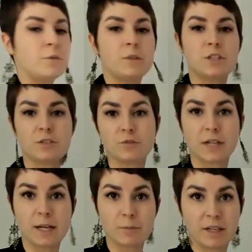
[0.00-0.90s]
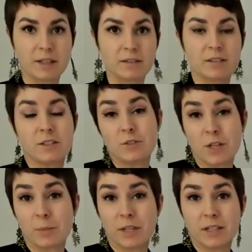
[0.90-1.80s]
which is grabbing the
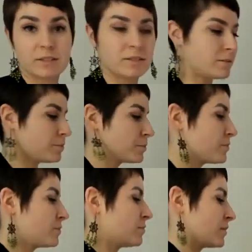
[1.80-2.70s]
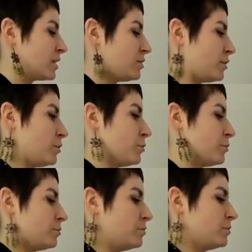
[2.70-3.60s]
Starbucks.
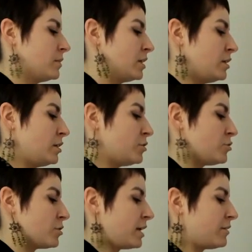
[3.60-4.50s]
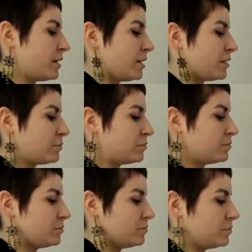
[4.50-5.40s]
So, driving,